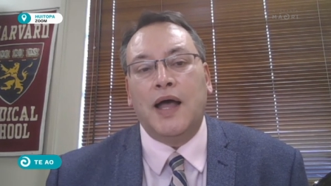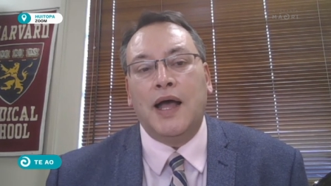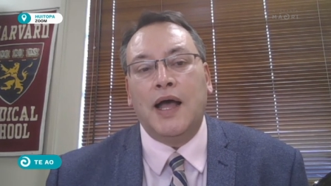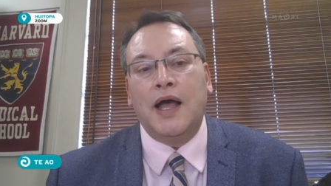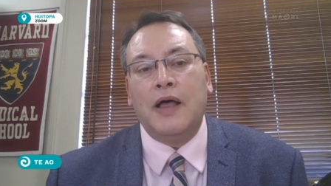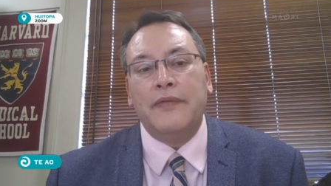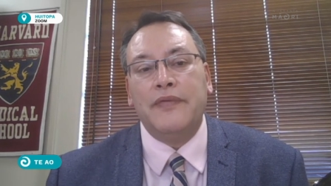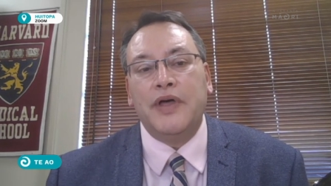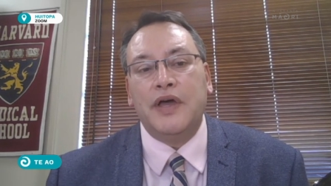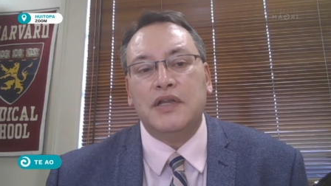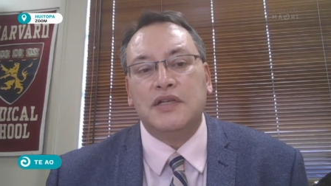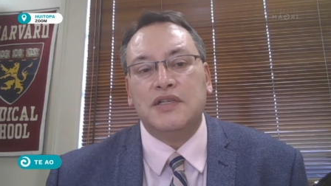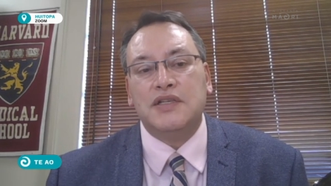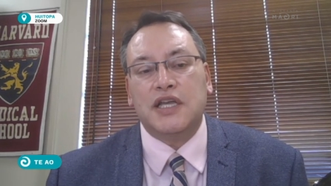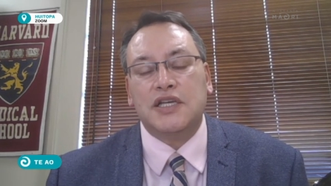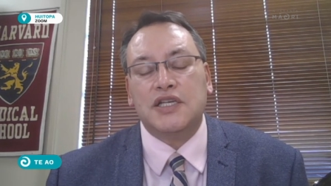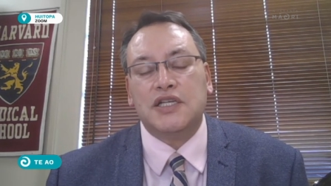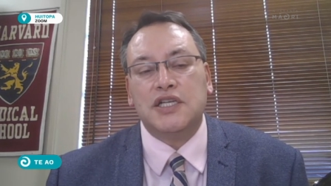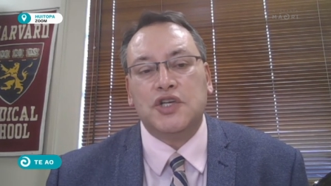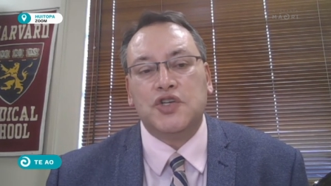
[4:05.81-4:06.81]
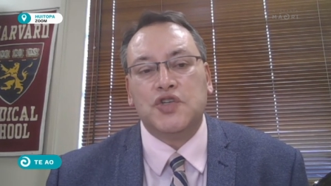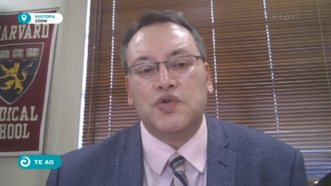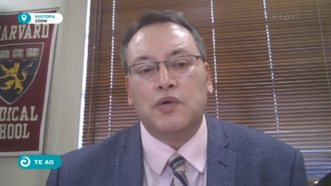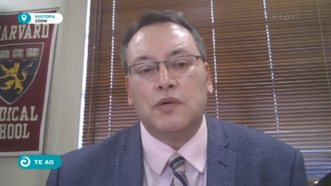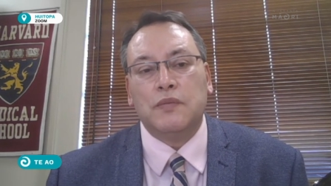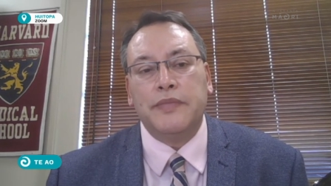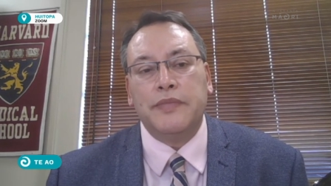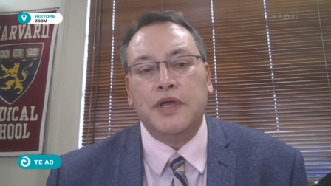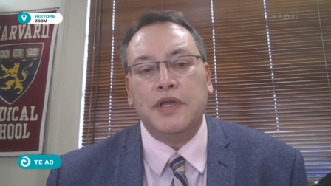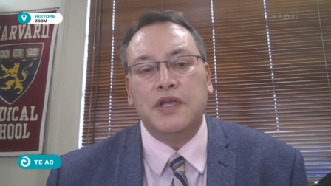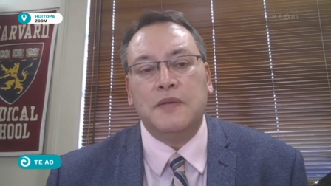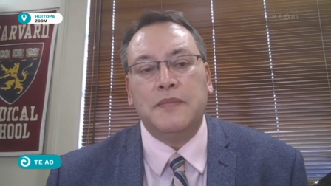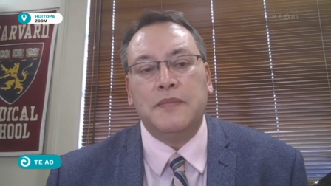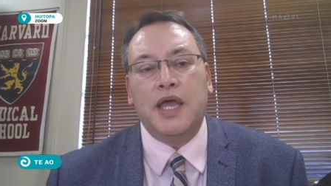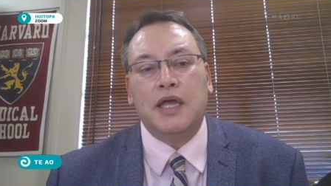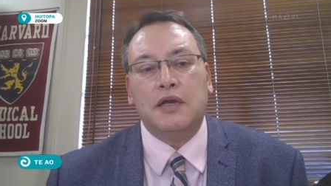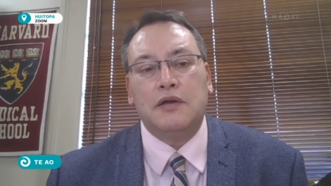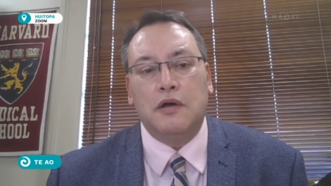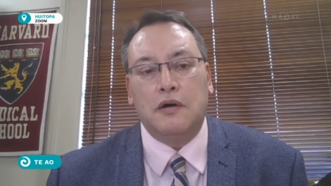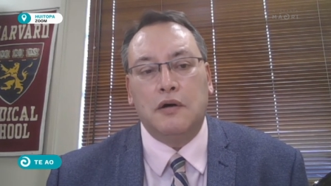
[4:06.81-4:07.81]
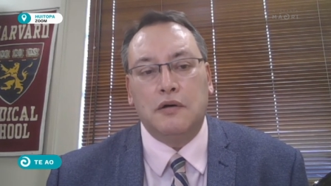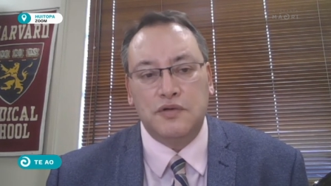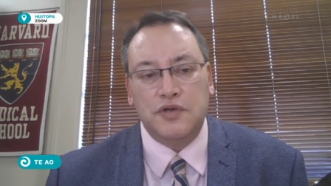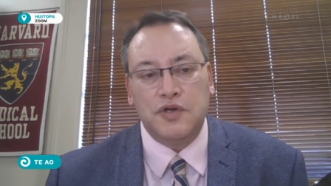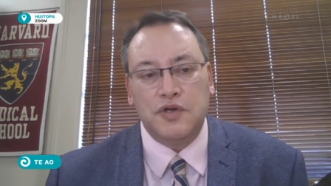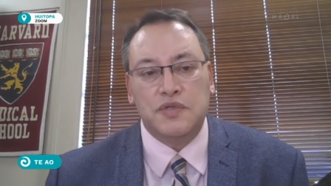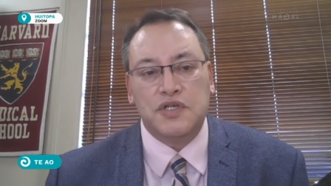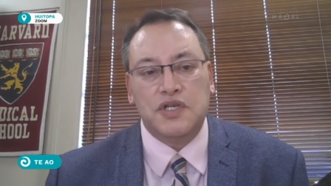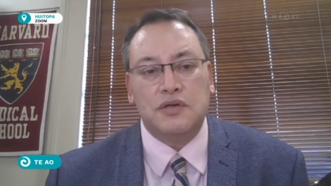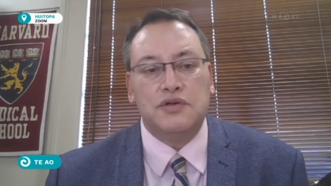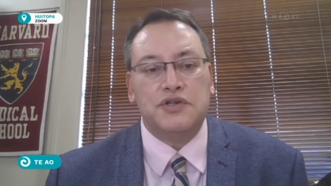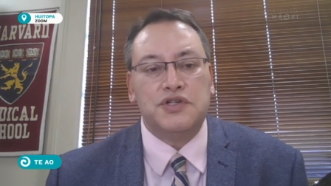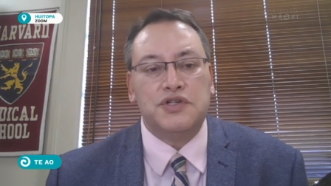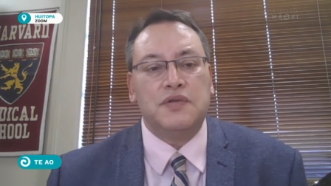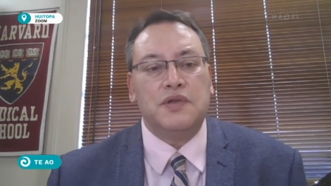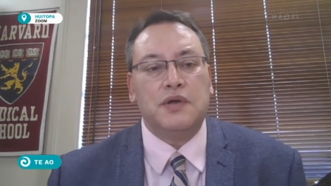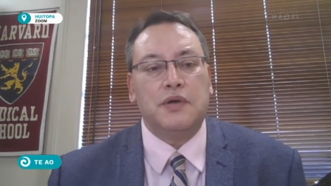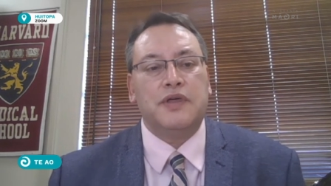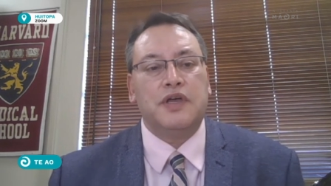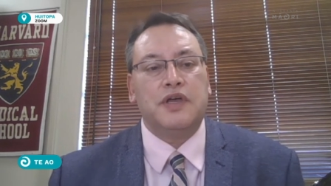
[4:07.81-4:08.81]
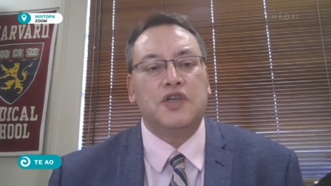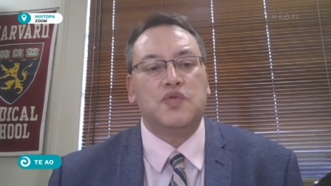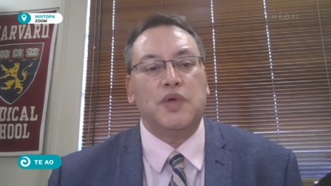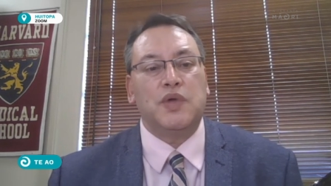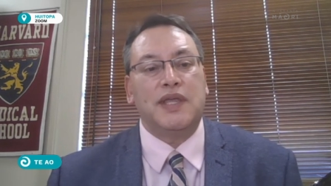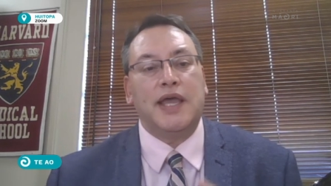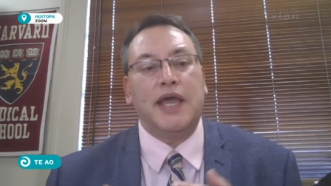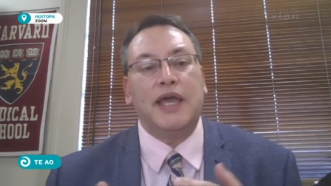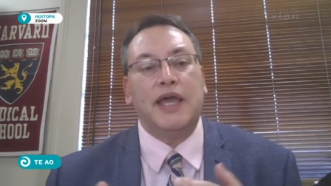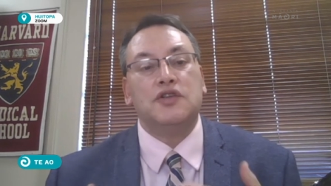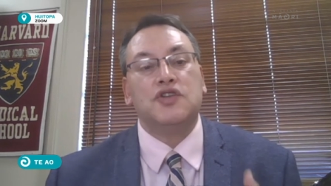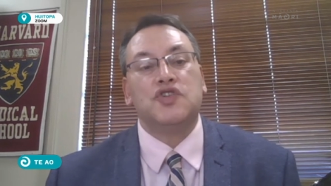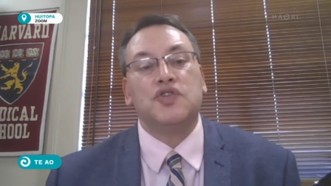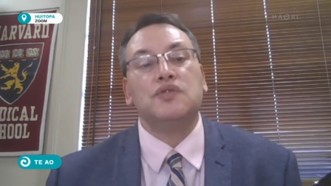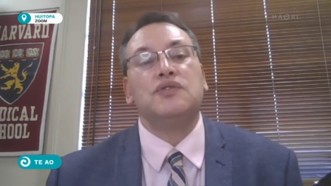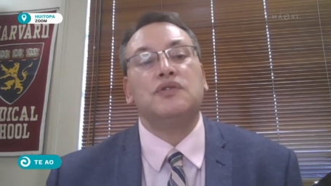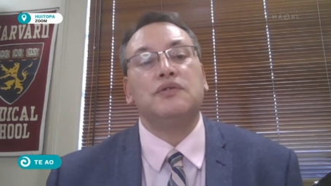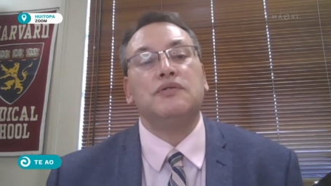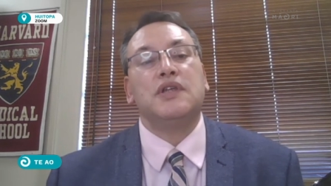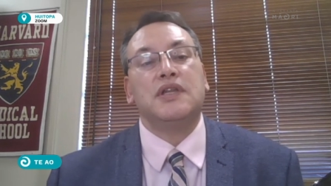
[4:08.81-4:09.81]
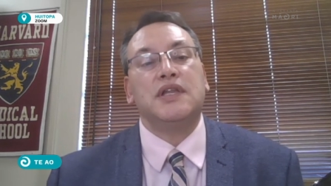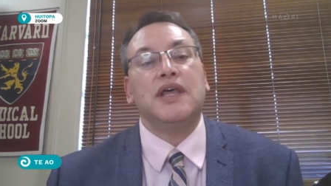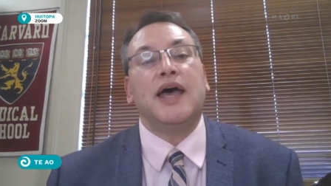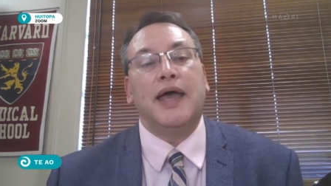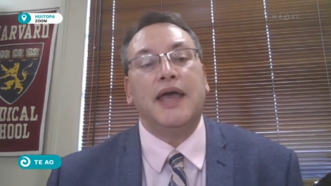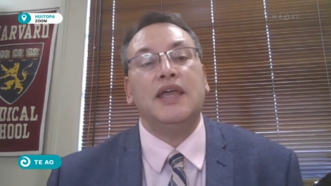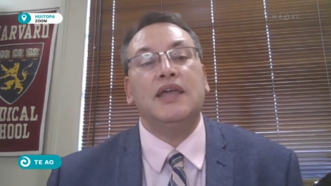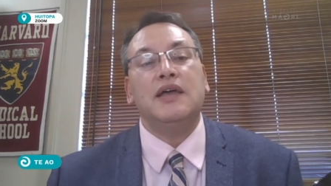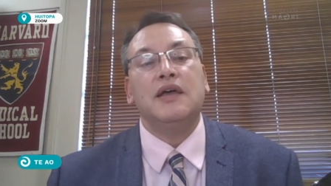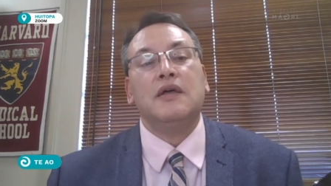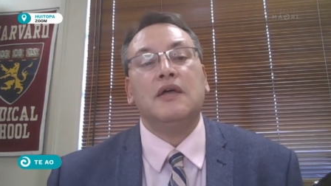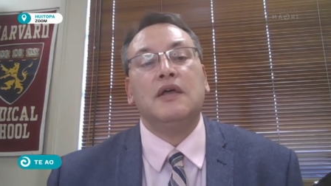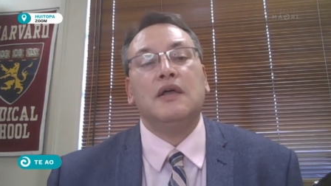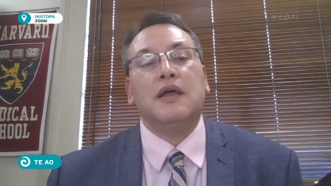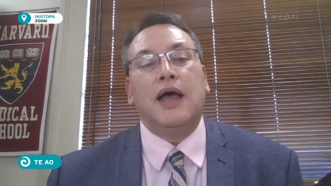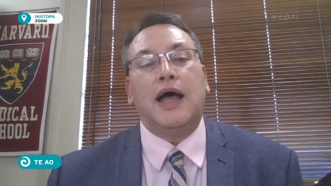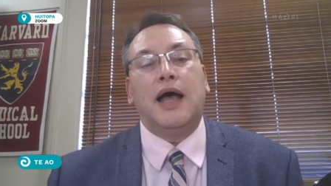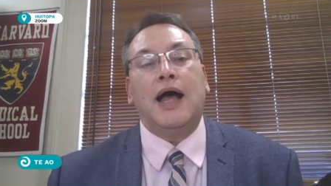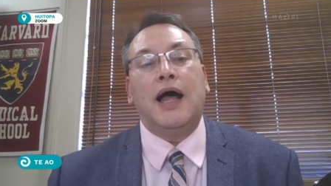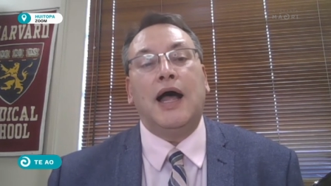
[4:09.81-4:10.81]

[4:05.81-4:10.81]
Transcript: Uh, that is actually a short, medium, and long term solution. There are things we can and should do today,